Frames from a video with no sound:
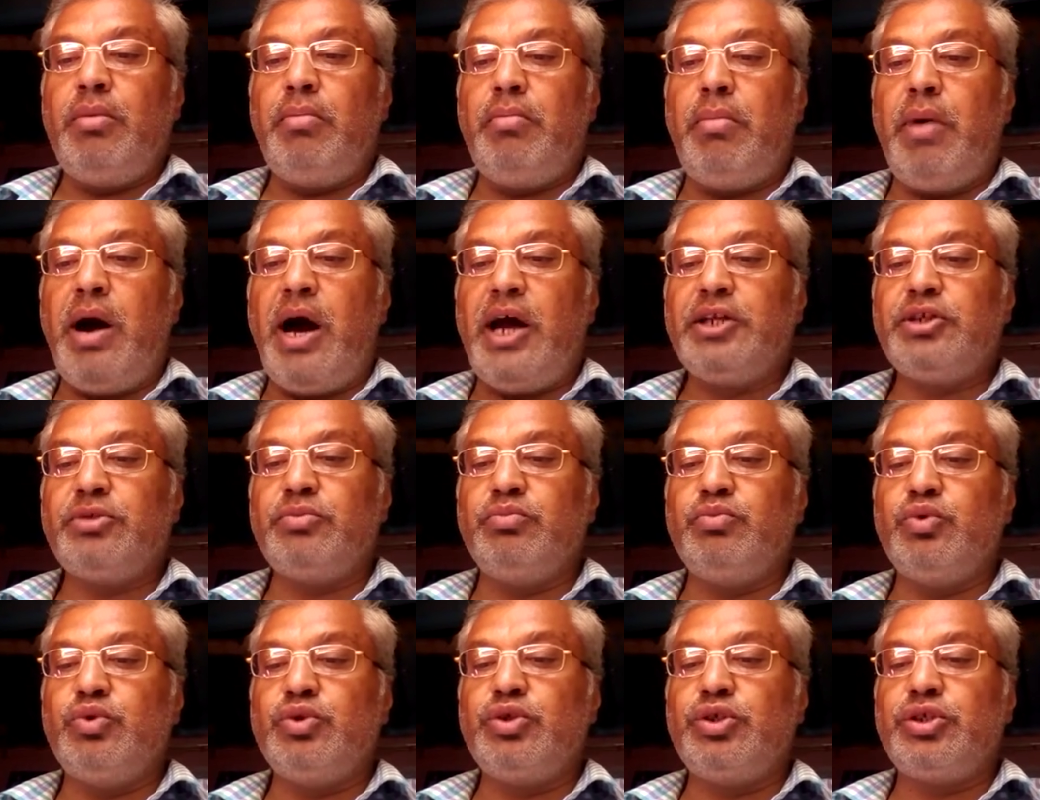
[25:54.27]
Mars
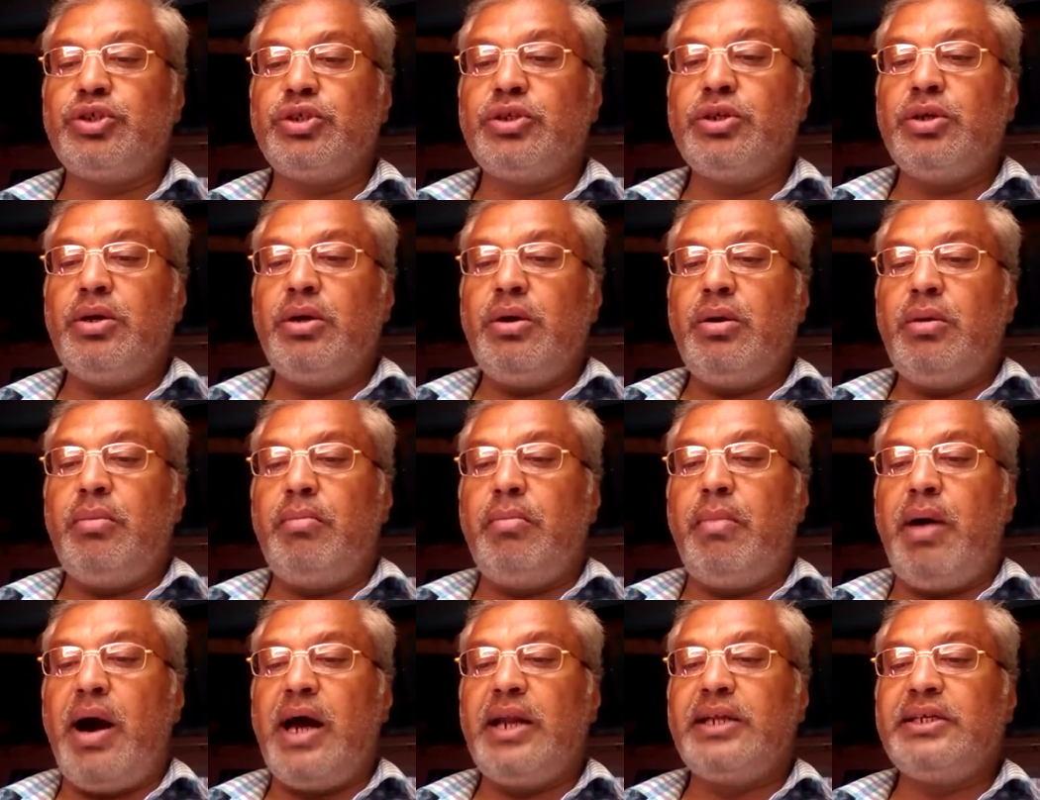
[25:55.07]
moons.
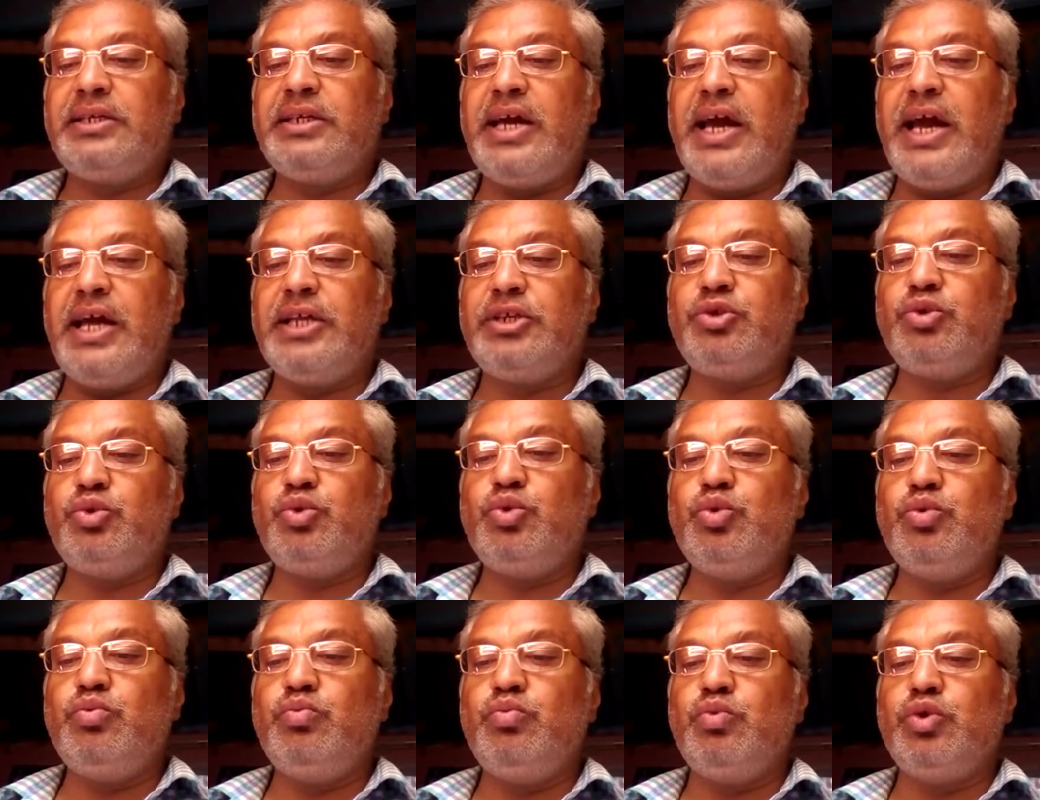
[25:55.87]
Mars has
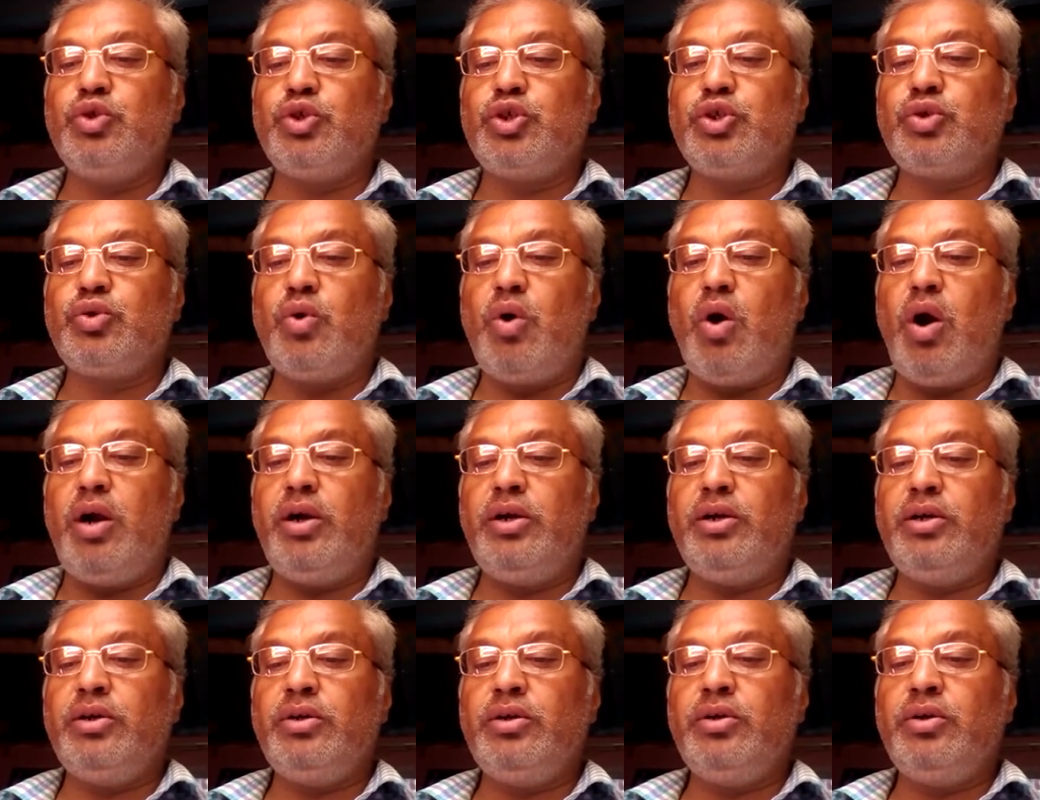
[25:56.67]
two moons
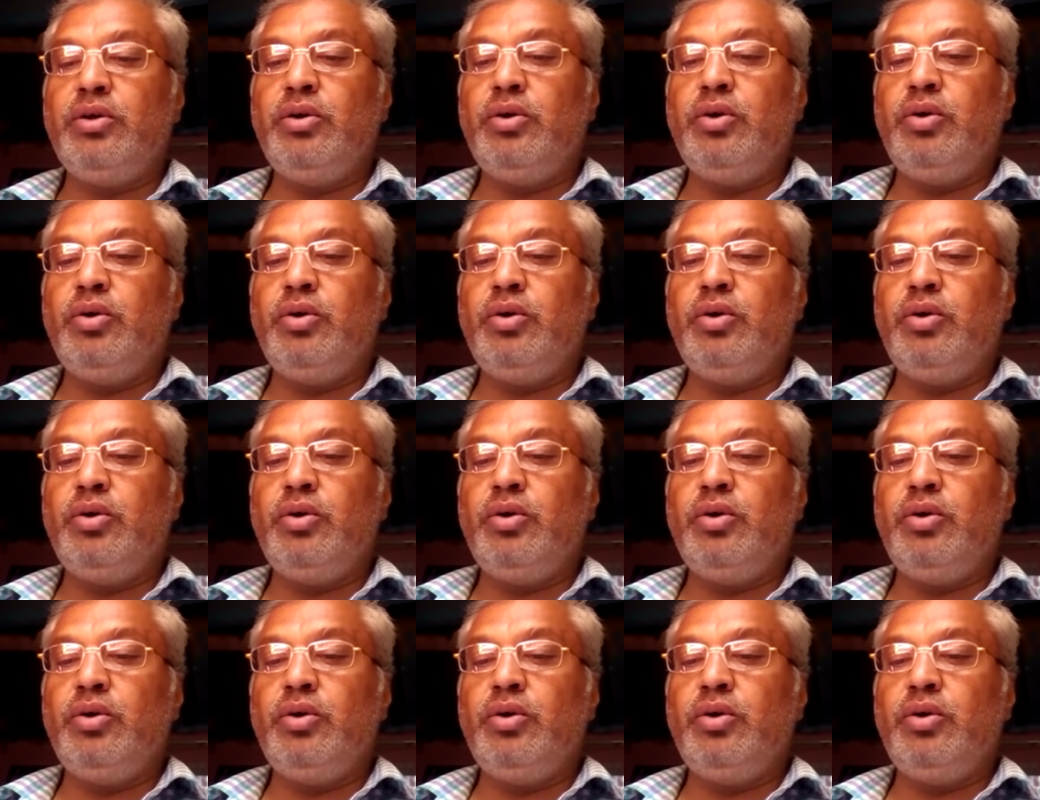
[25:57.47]
called